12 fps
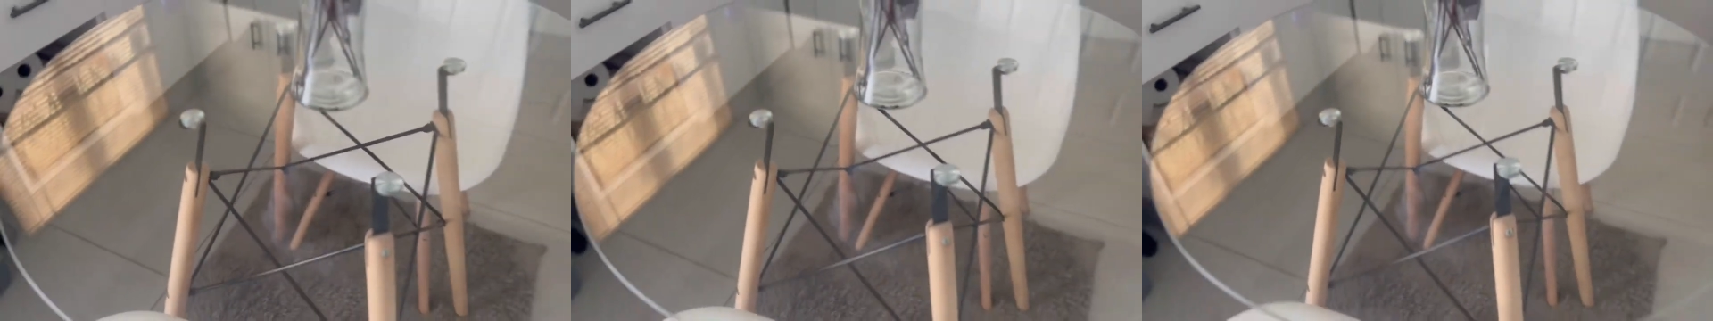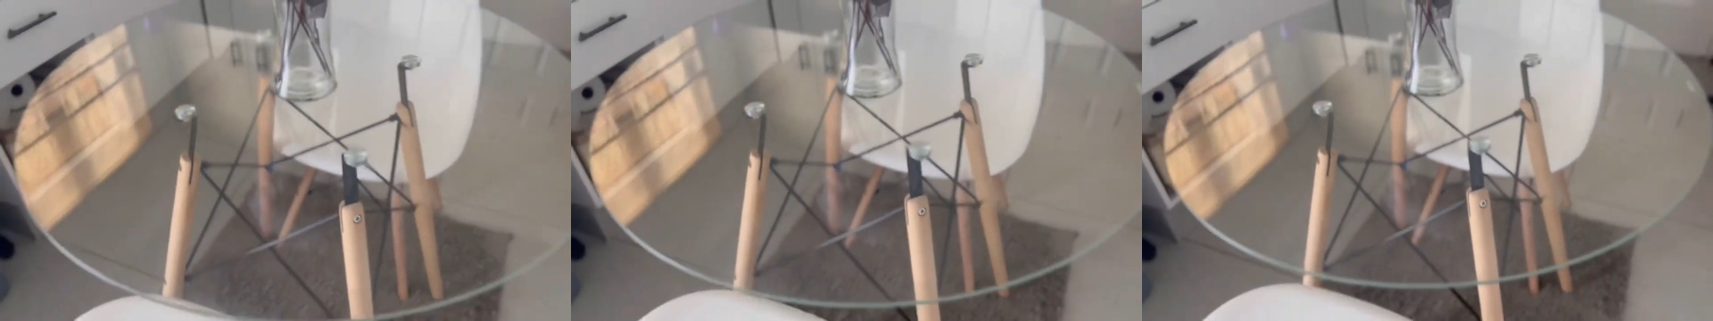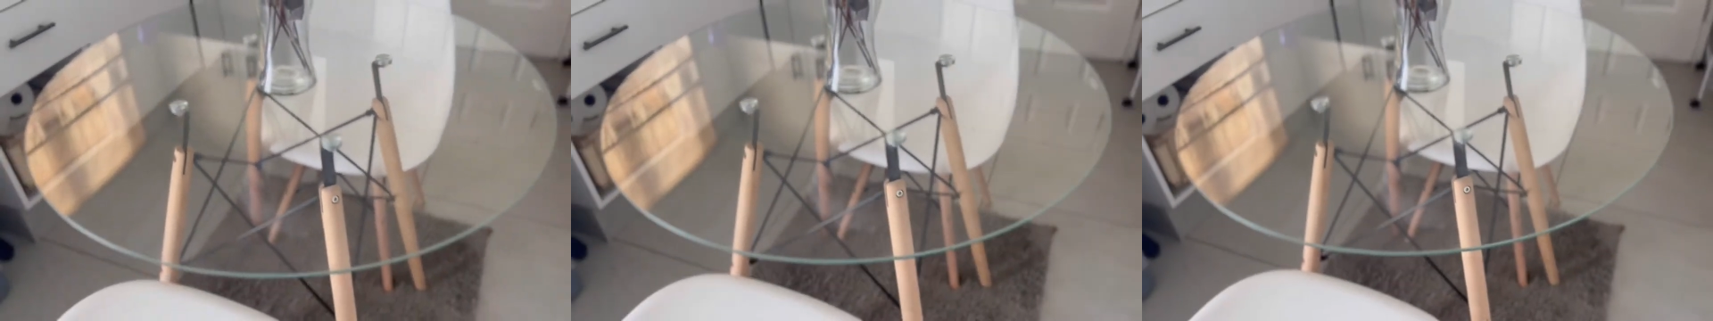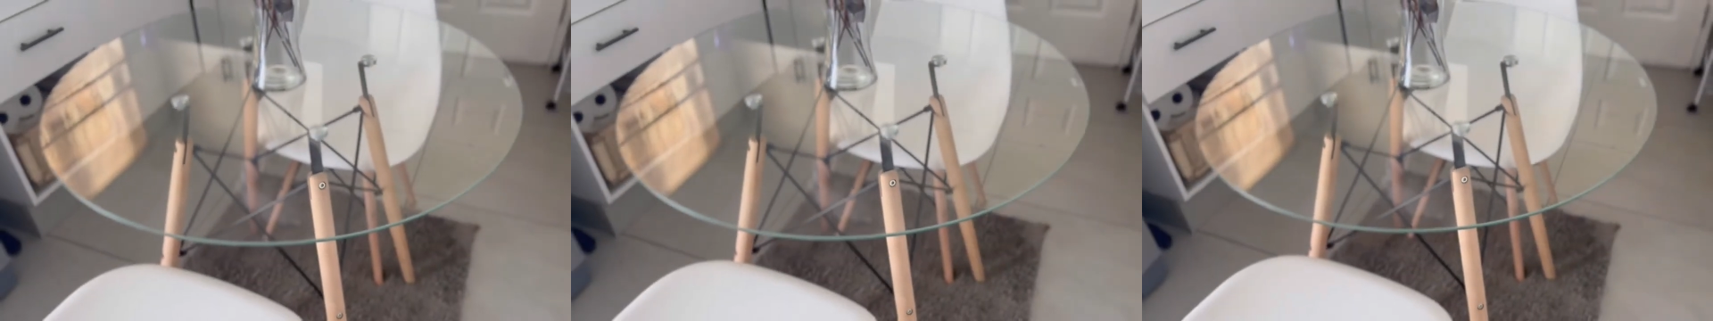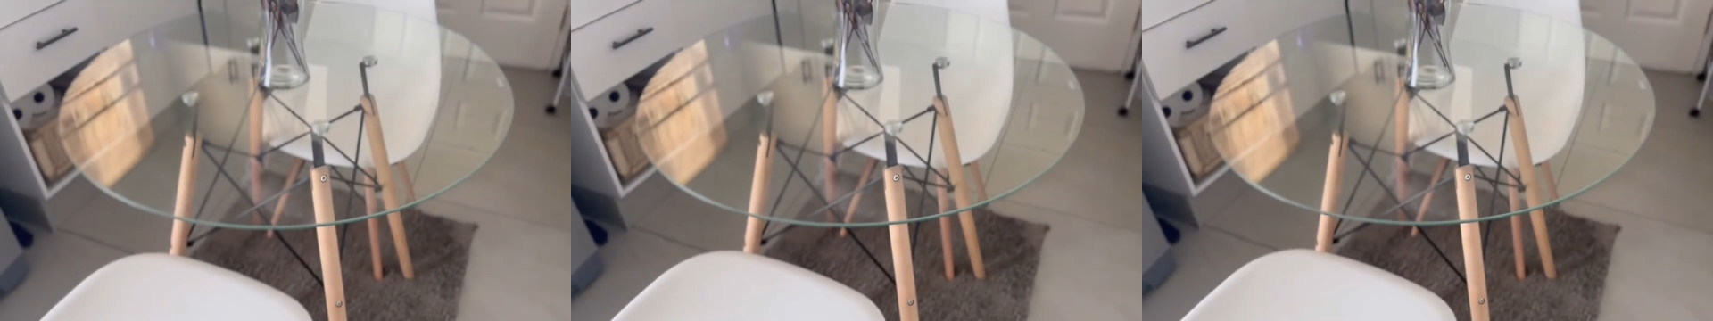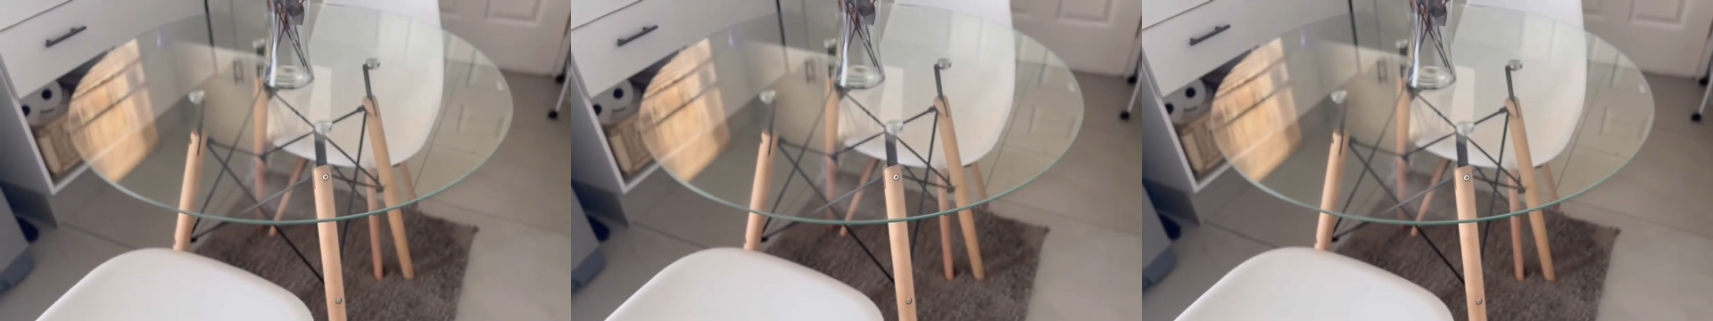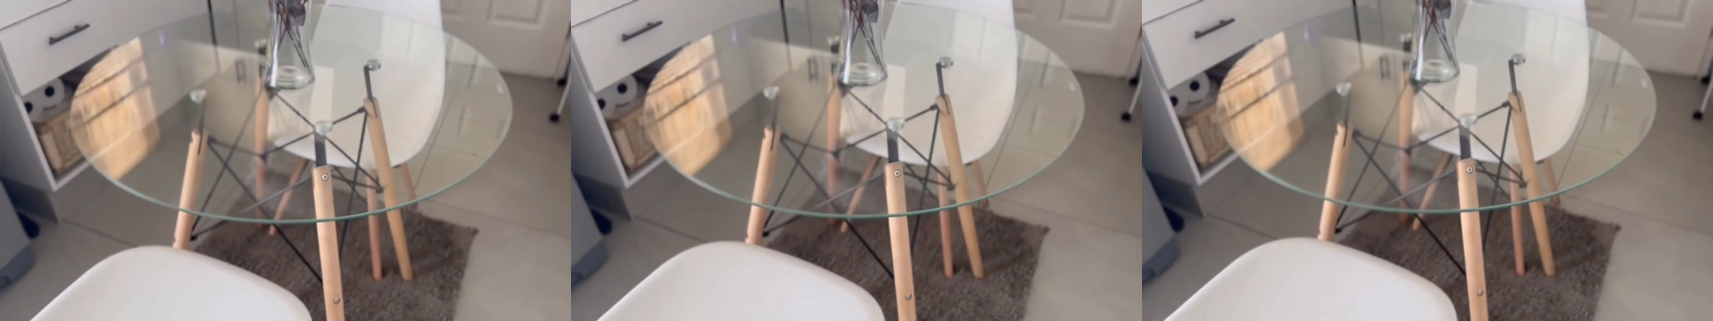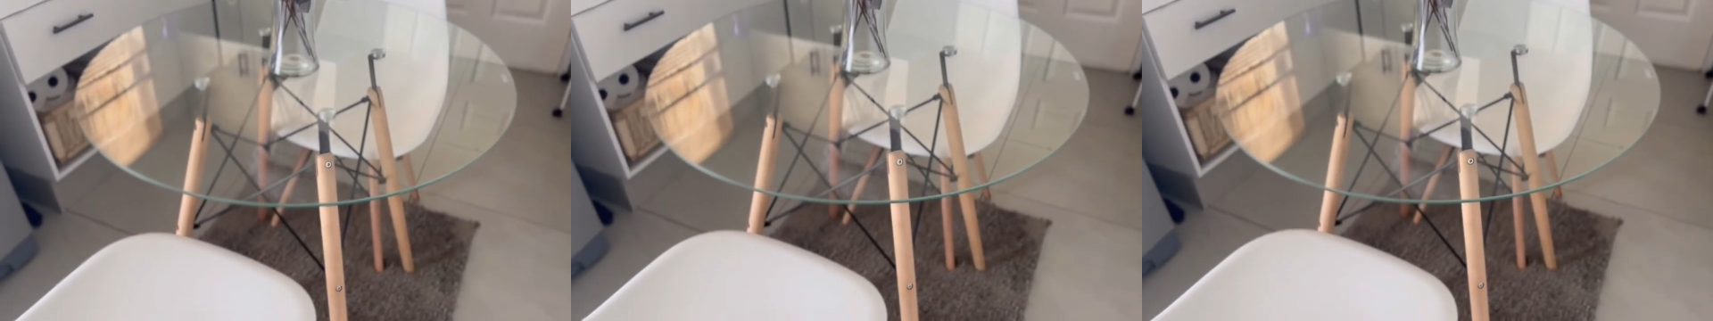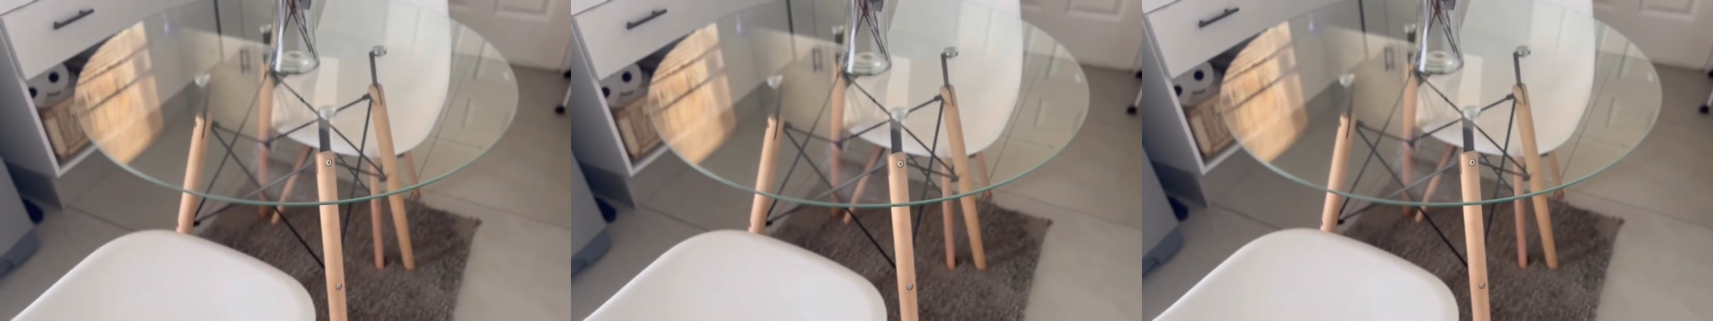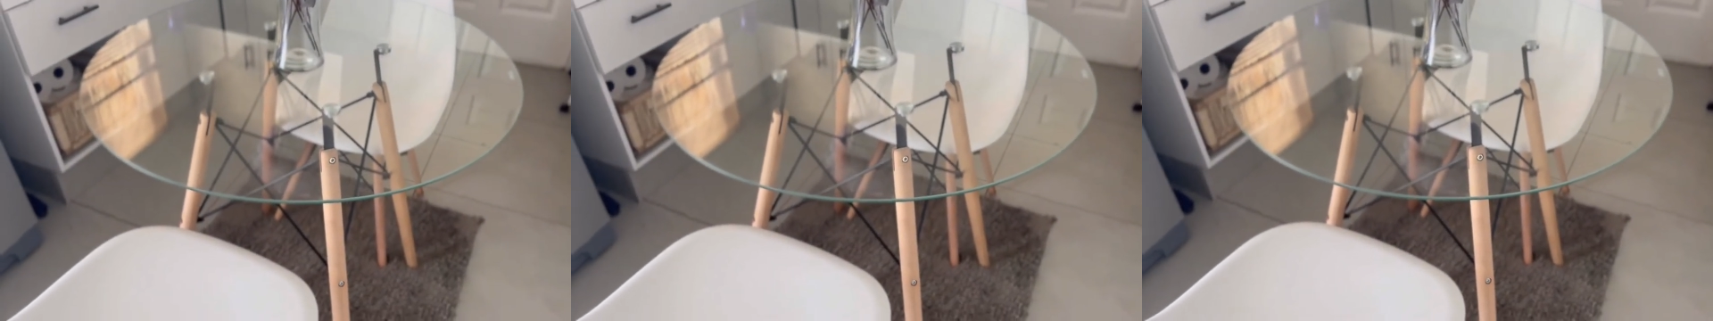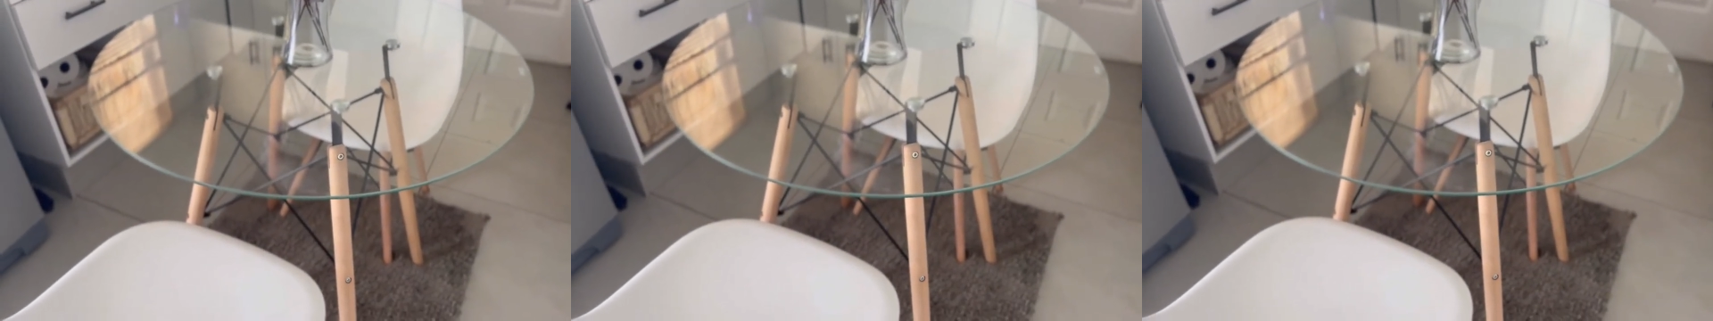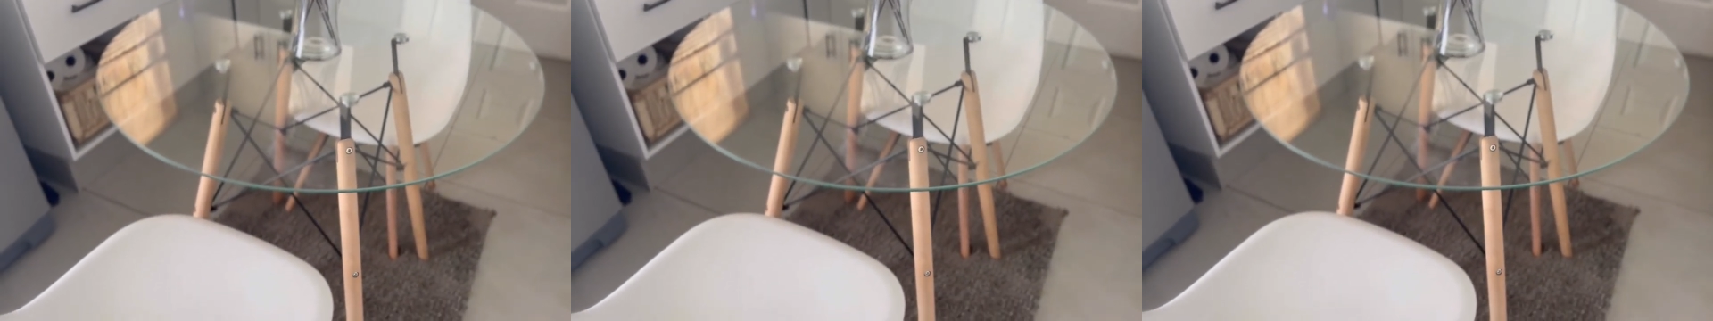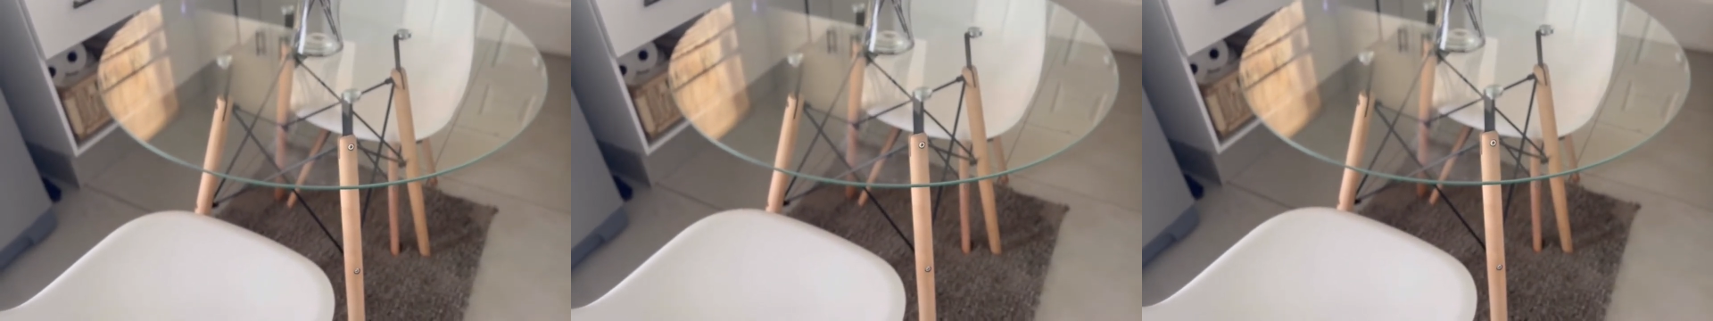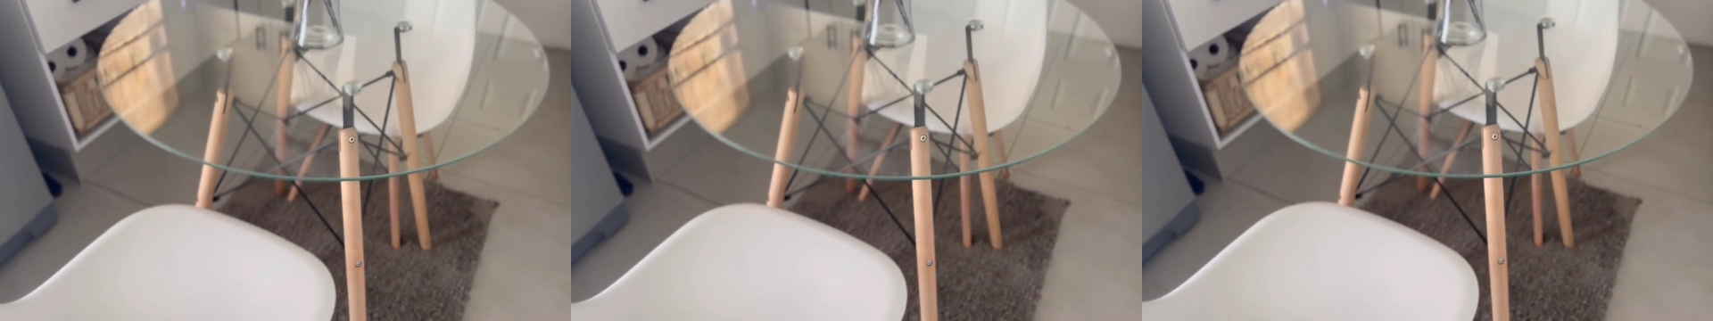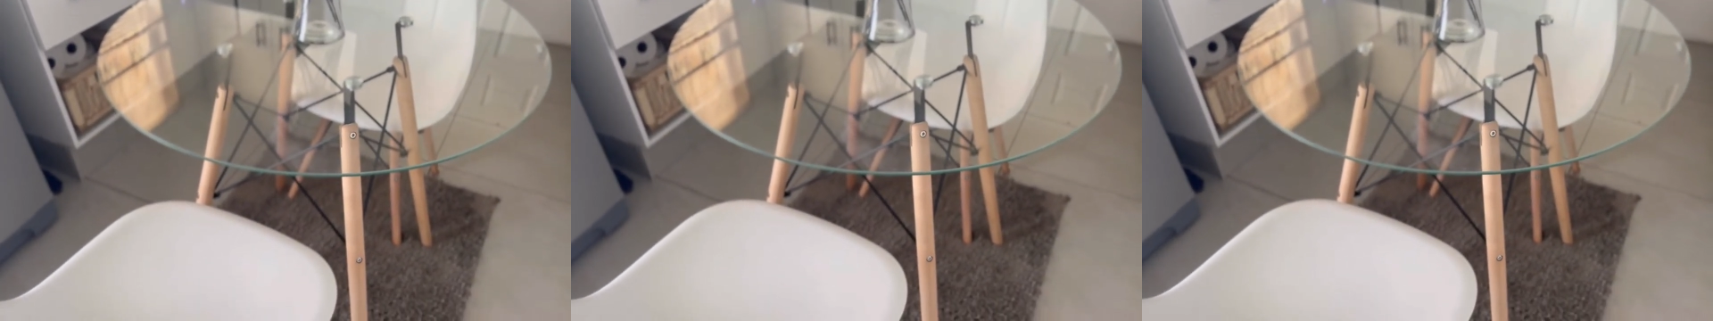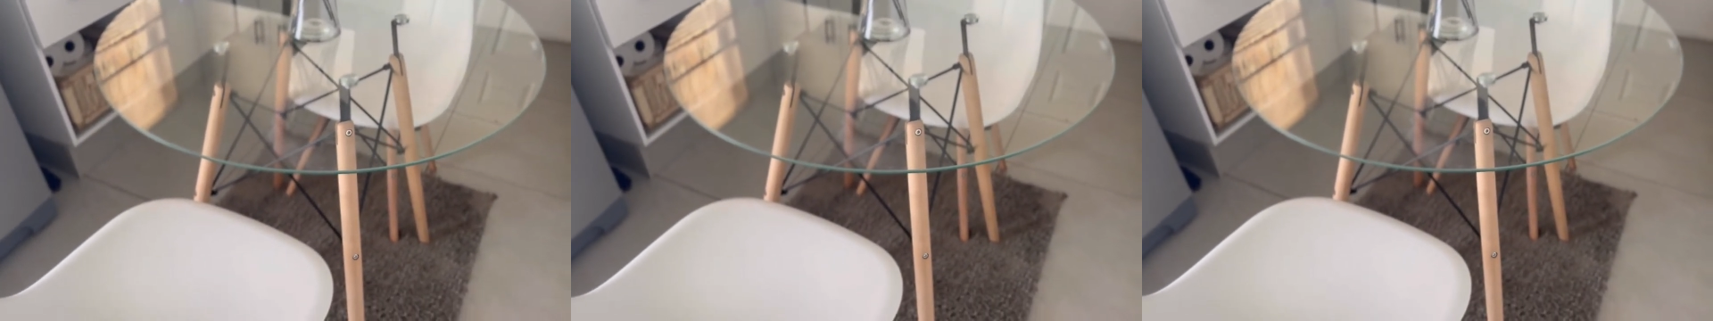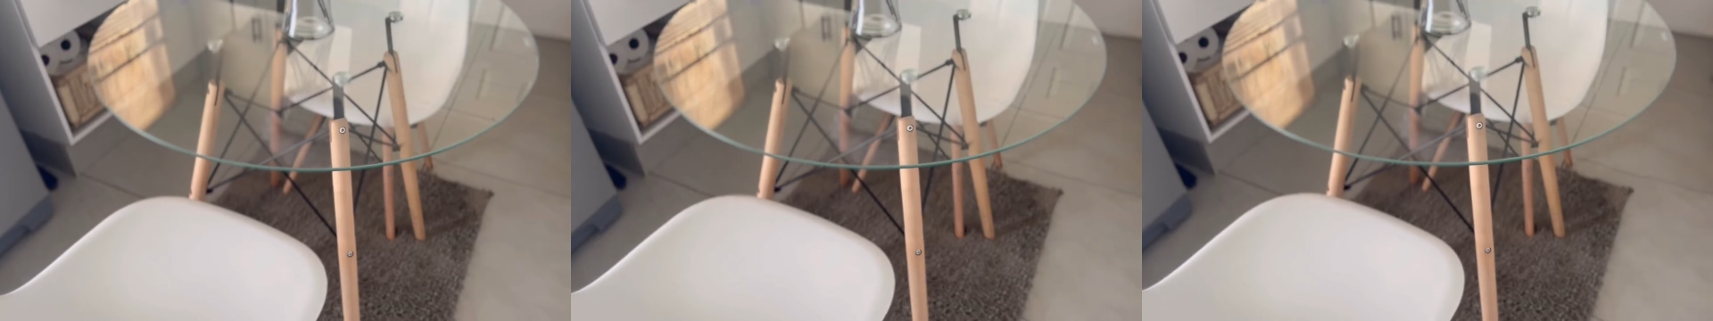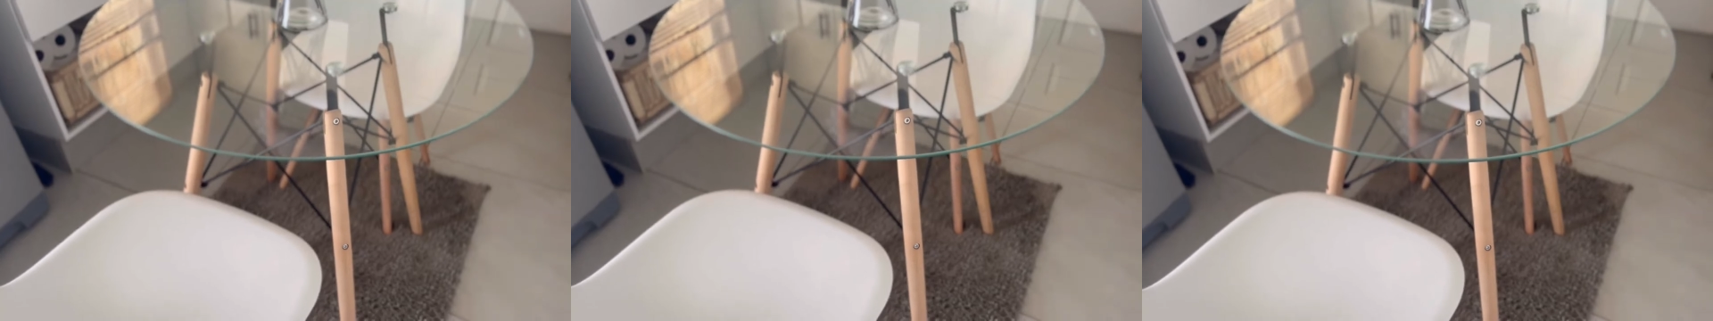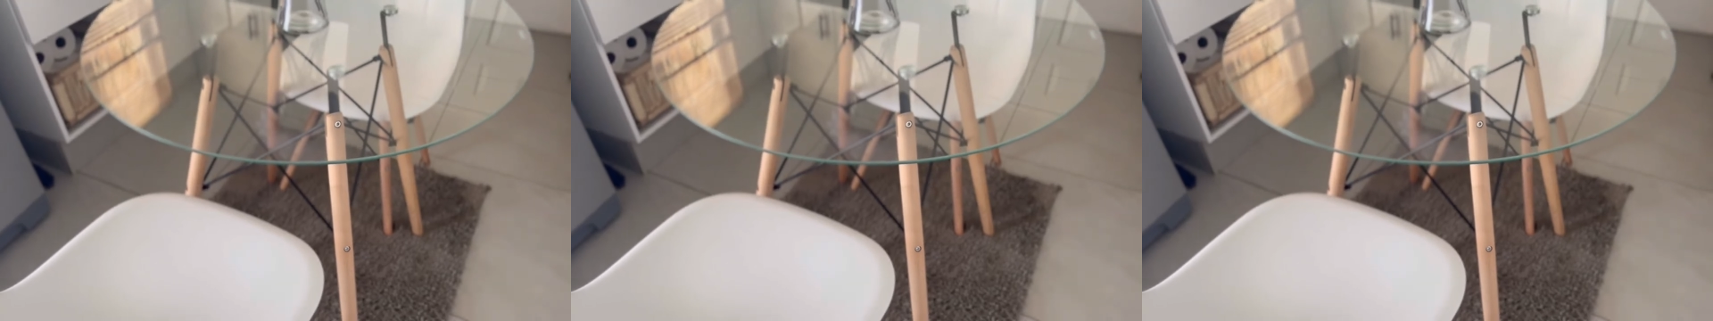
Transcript: (no speaker visible)